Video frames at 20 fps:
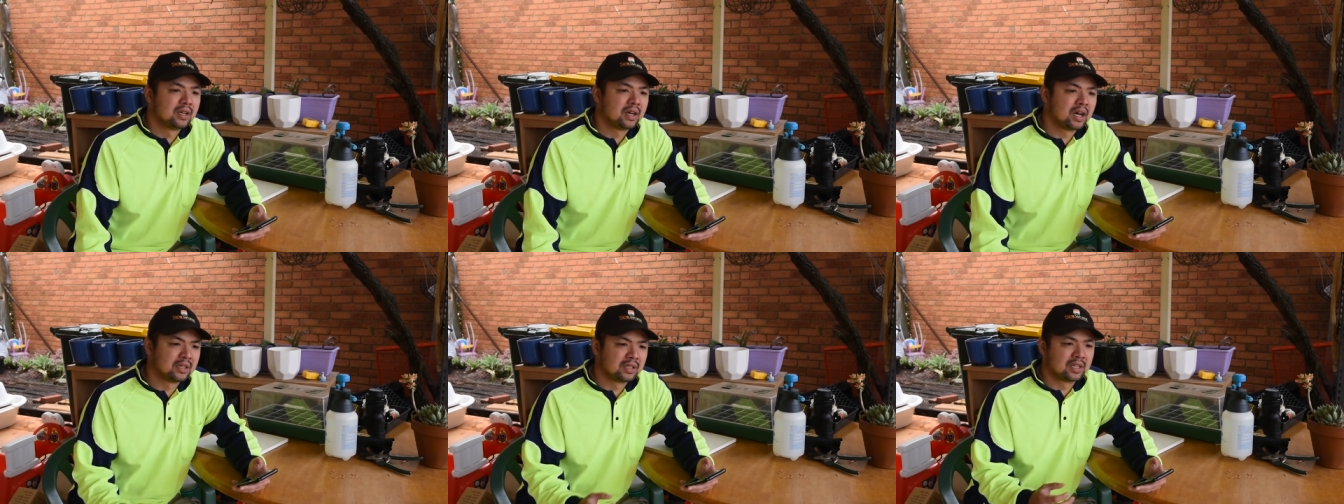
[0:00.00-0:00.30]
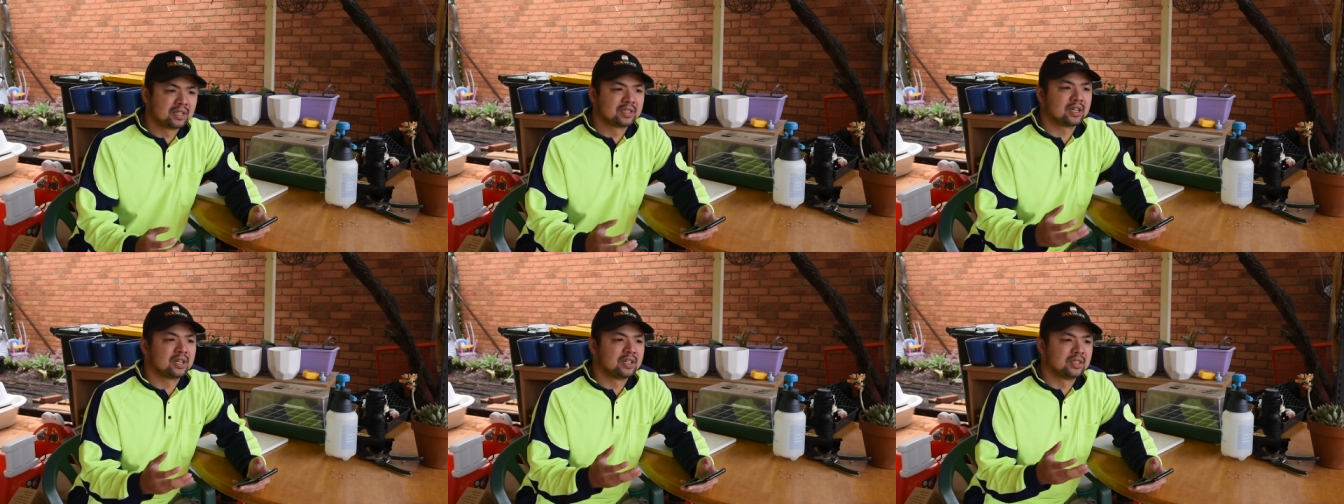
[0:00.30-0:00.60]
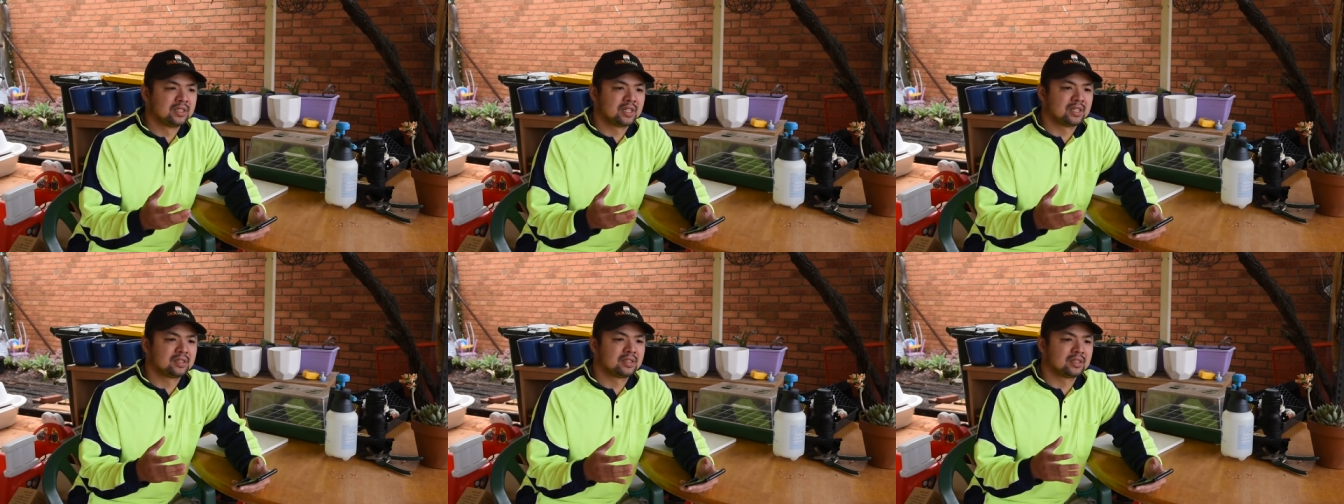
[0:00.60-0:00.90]
Others
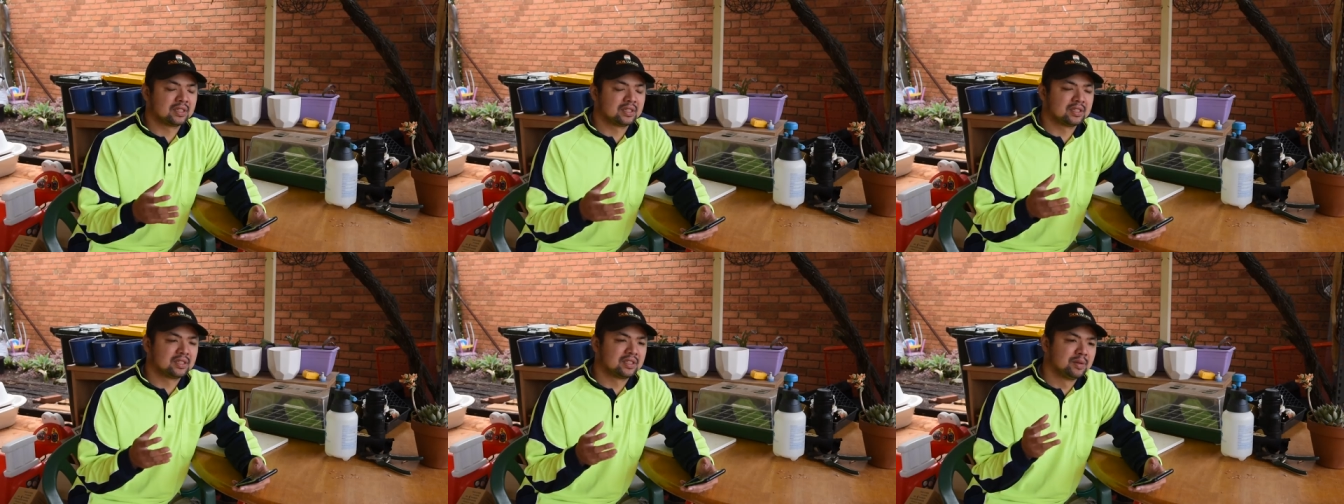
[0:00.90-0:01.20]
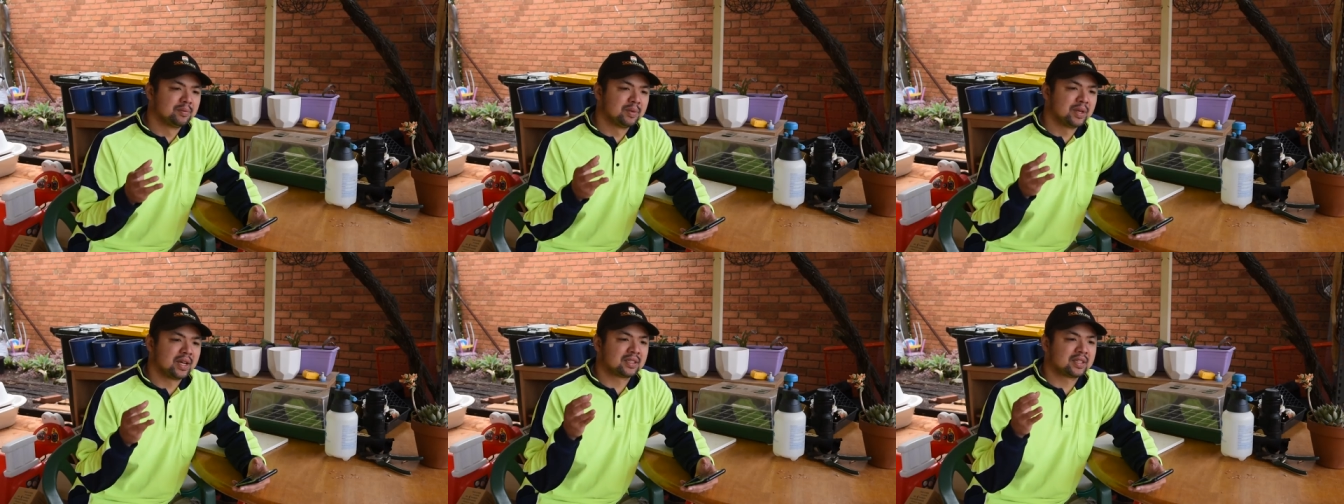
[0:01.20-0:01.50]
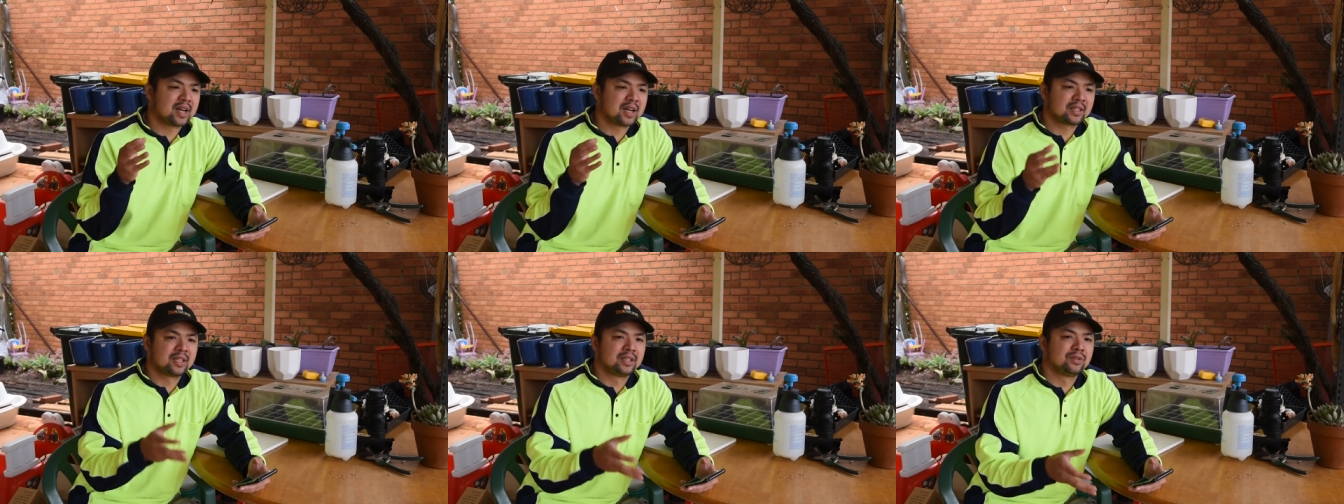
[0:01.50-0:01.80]
are just simply
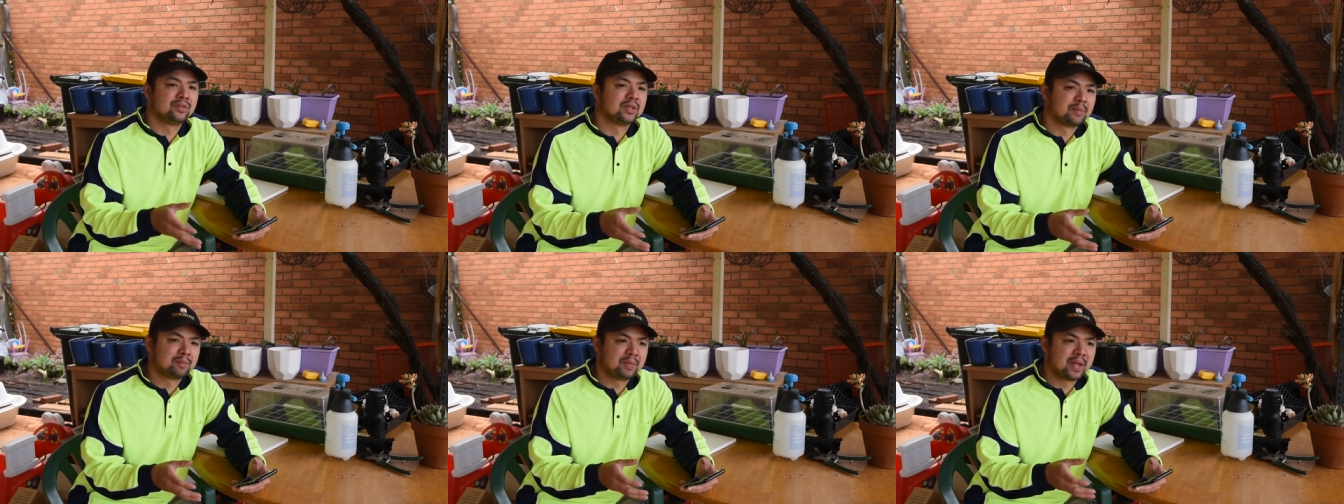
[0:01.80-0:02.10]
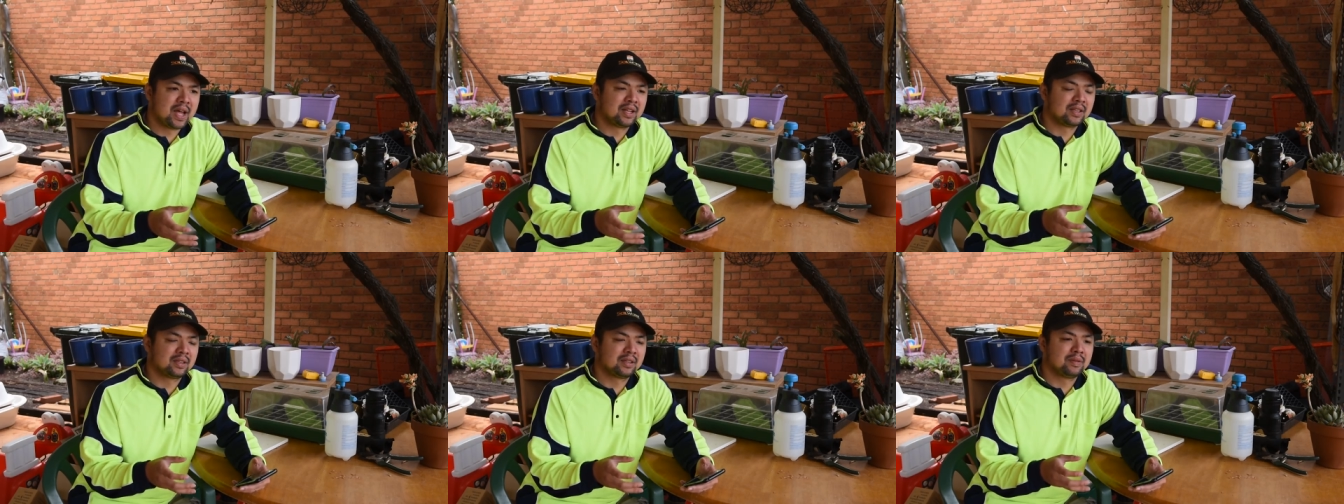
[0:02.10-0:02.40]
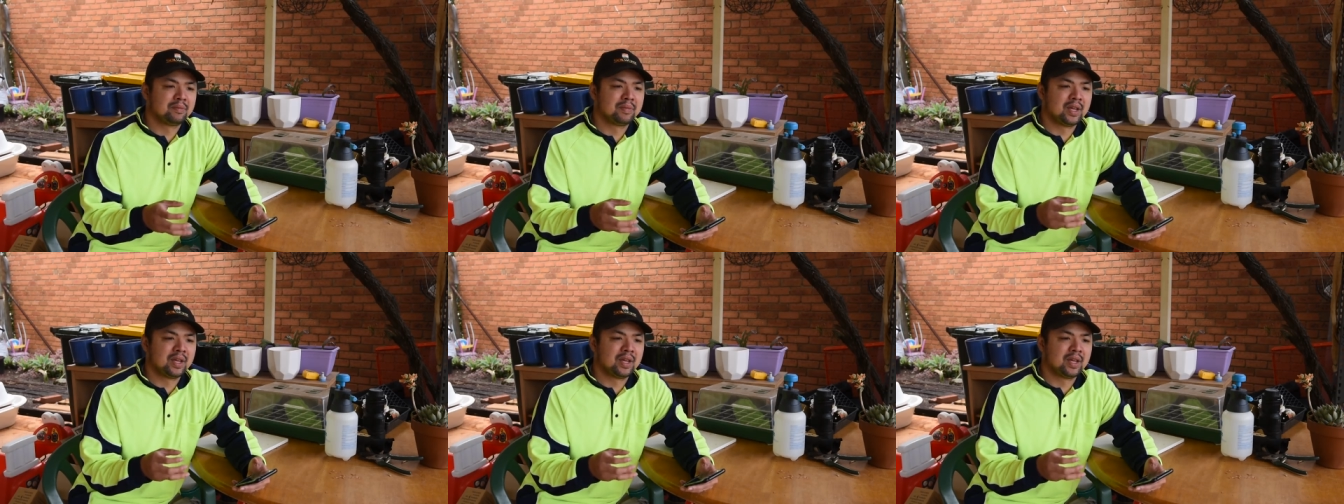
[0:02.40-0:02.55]
attracted to the plant